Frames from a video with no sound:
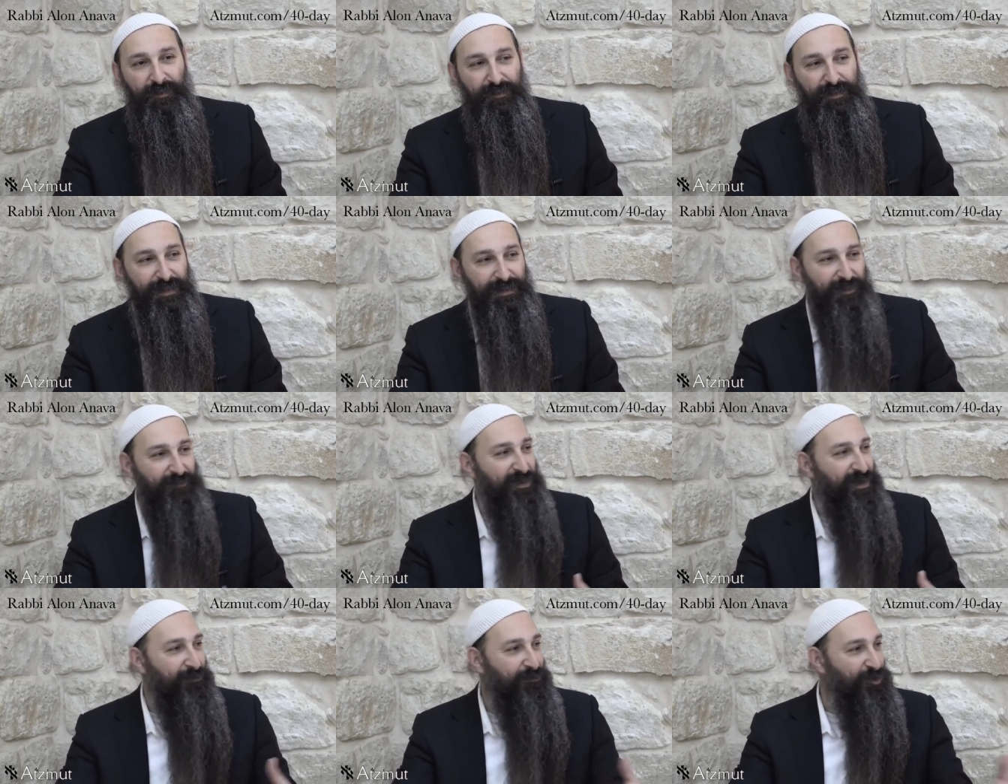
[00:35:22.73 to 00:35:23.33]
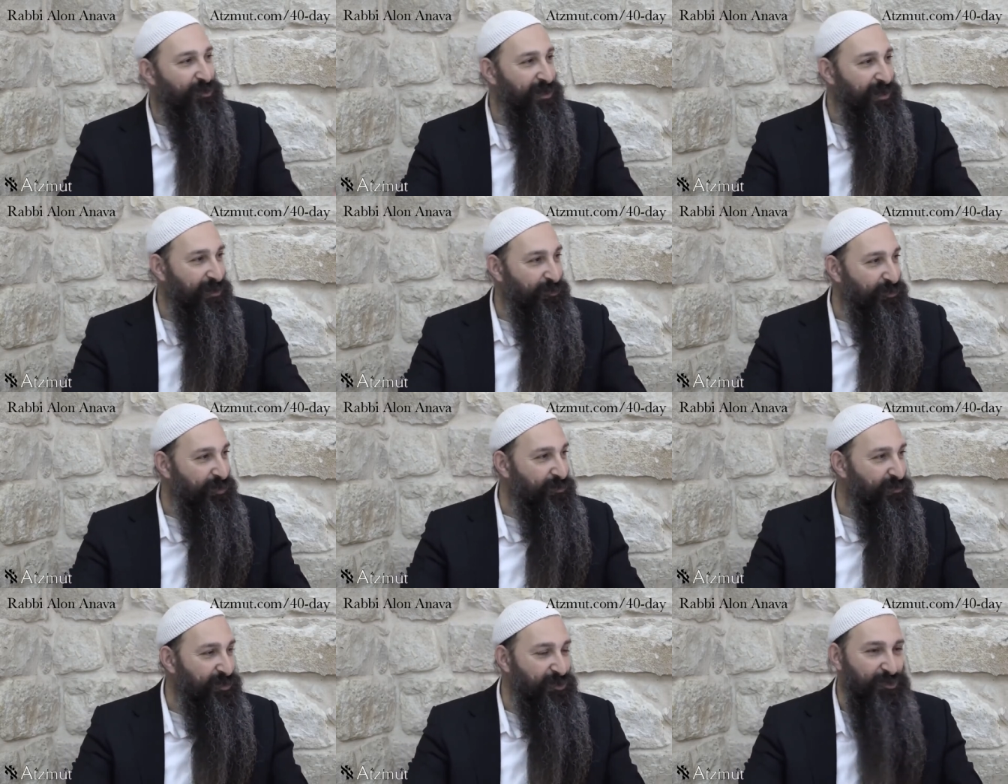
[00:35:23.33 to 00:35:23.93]
Doesn't mean I'm going to
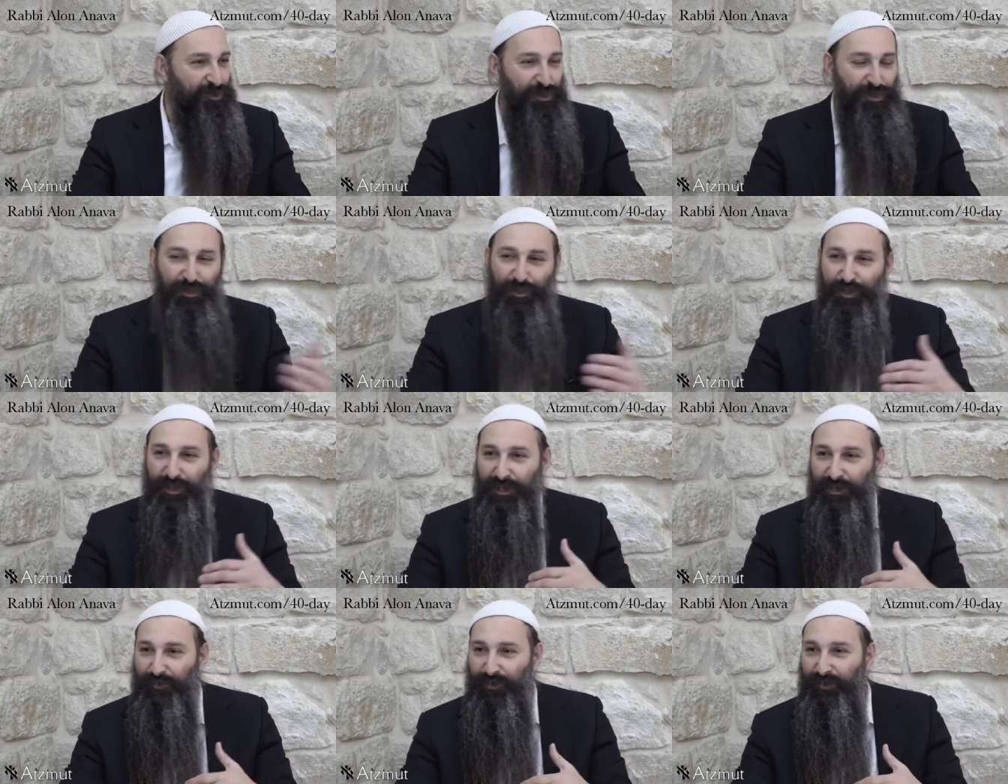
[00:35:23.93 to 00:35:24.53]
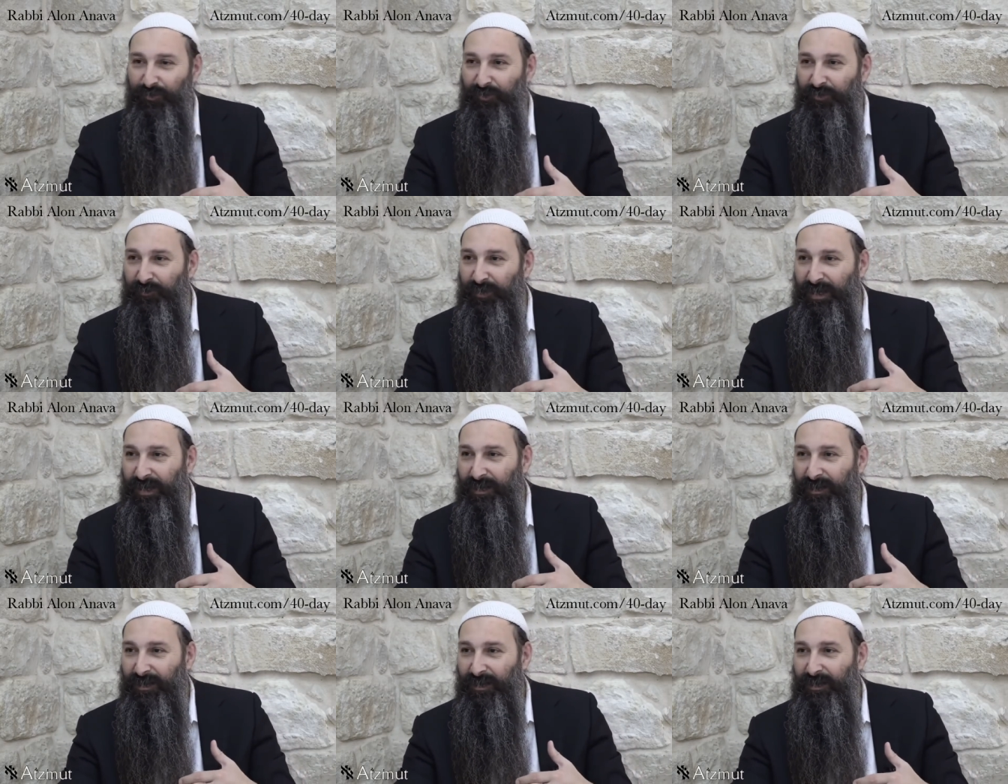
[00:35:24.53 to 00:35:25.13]
agree with you and you're going to agree with
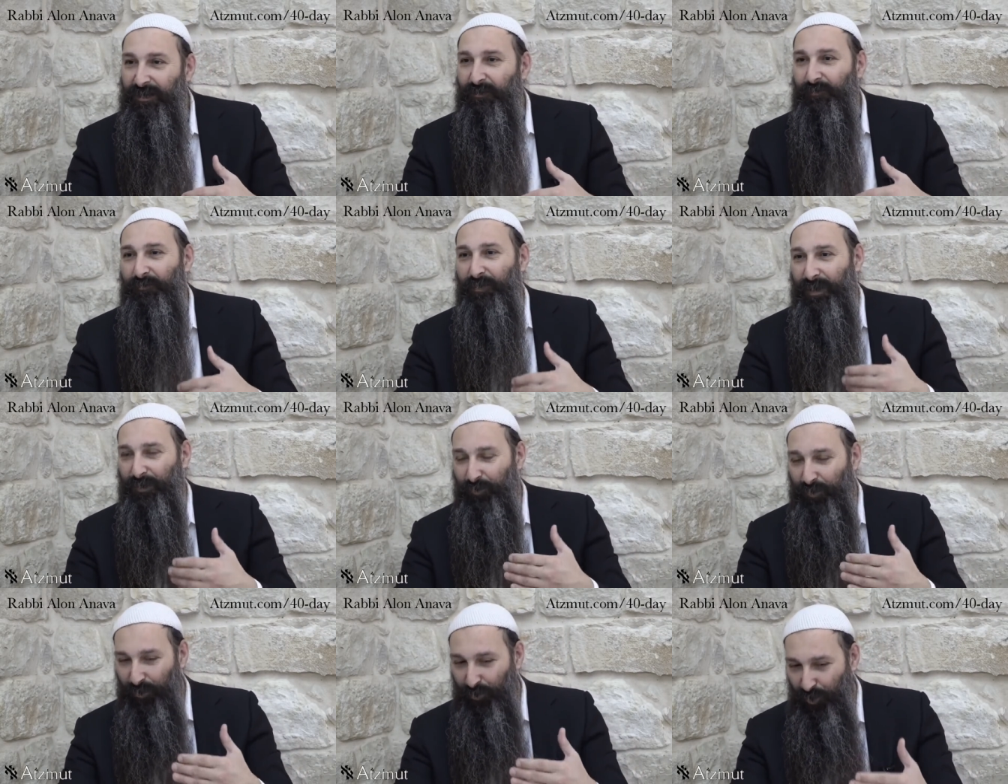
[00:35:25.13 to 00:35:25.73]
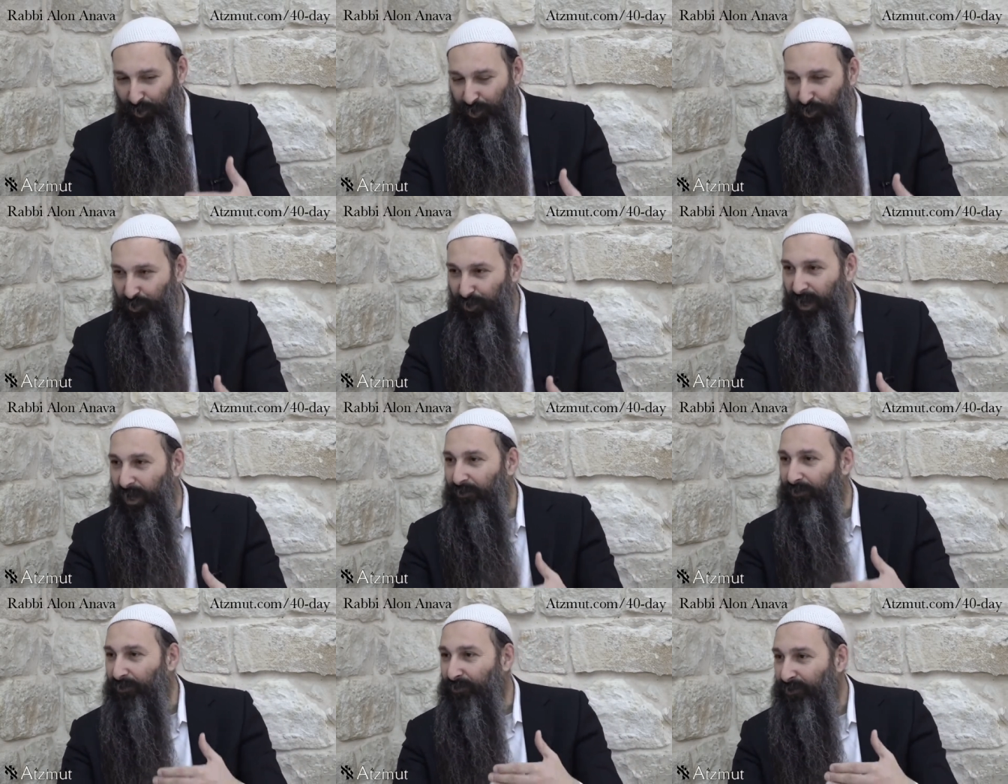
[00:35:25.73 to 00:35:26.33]
me. But we work
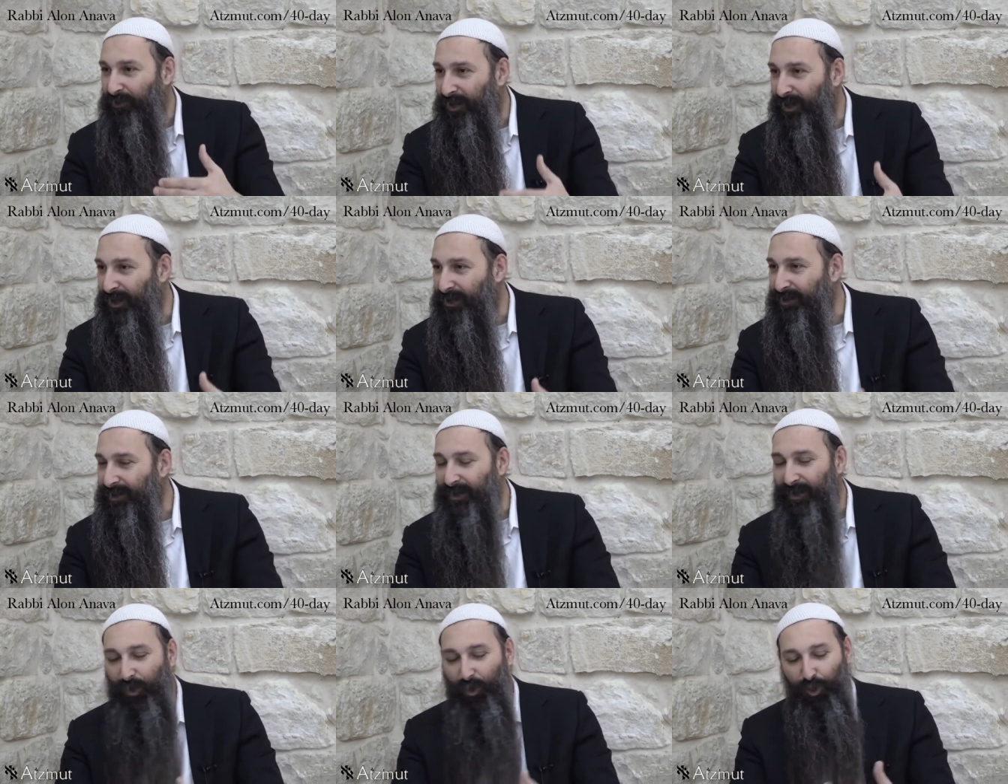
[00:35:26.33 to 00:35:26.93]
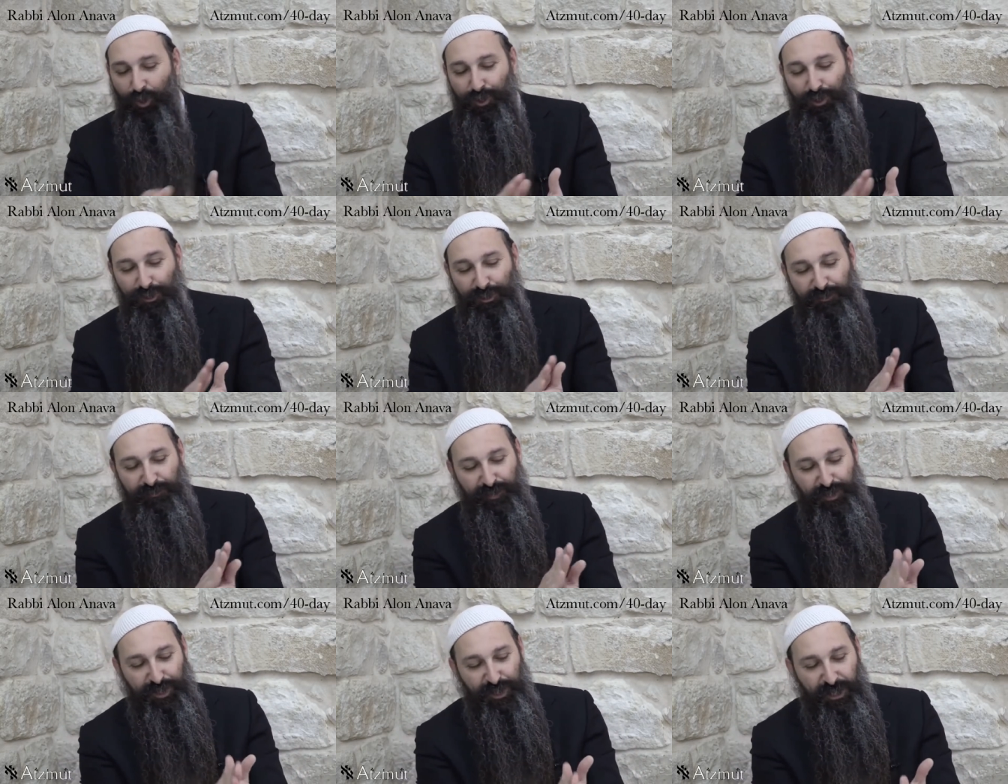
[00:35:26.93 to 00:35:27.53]
together as an
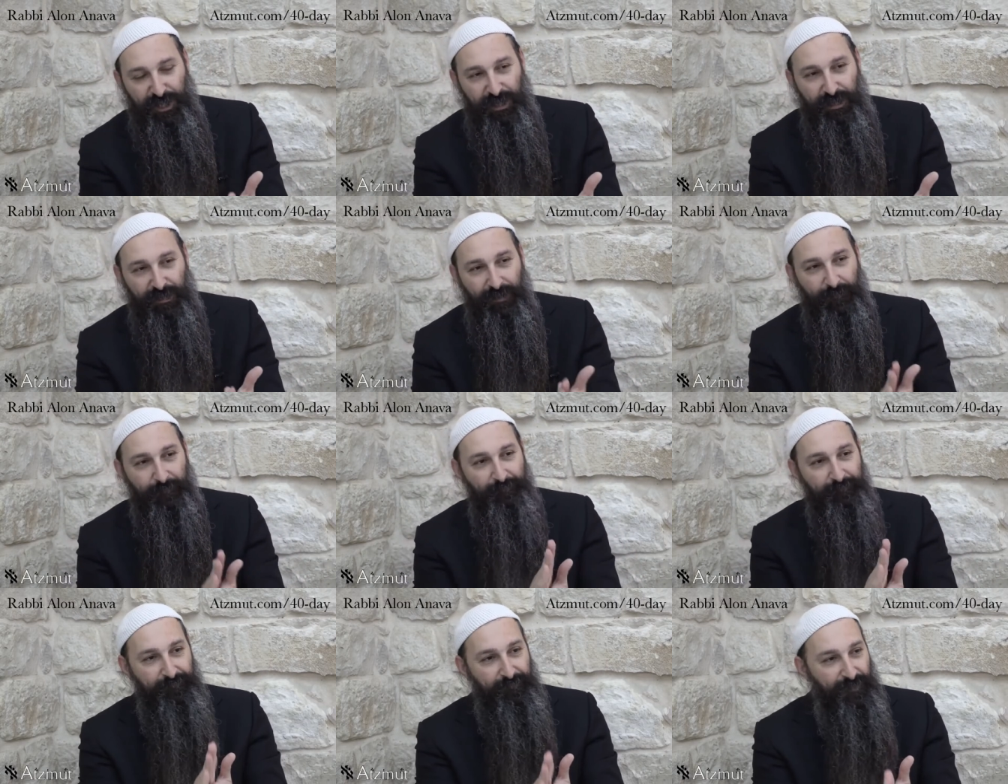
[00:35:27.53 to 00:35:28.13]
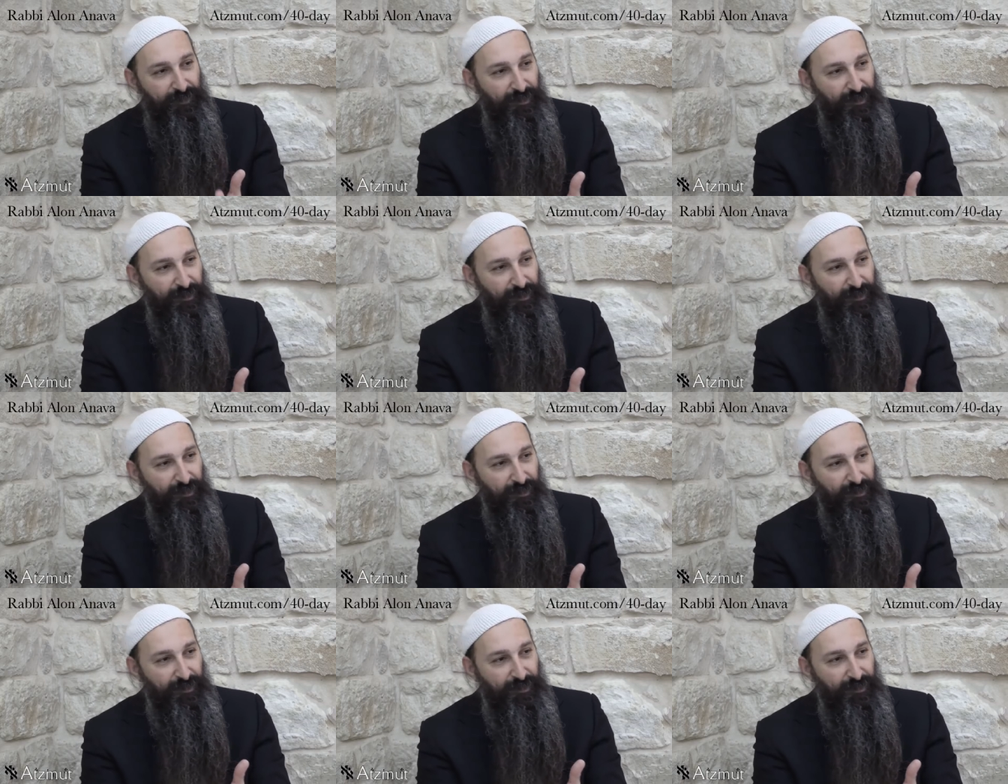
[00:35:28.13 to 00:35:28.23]
oiled machine.